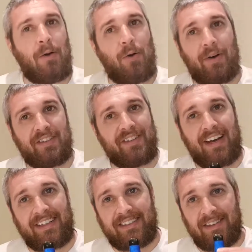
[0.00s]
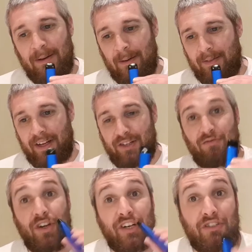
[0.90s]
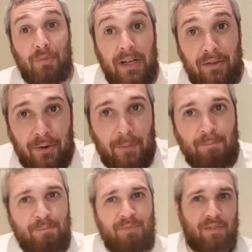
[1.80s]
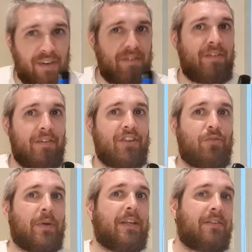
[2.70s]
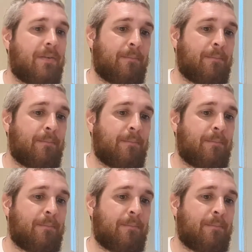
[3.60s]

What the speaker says: Well, that's nice. That is really sweet though. Very, very sweet.